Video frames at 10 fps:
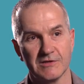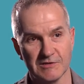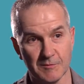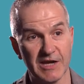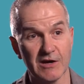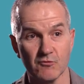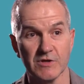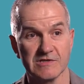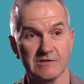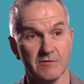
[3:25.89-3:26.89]
to be at
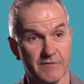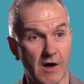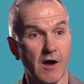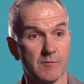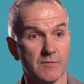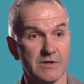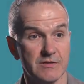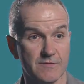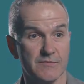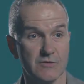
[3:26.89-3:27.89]
risk of harm in
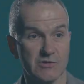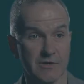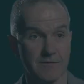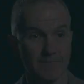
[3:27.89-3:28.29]
the future.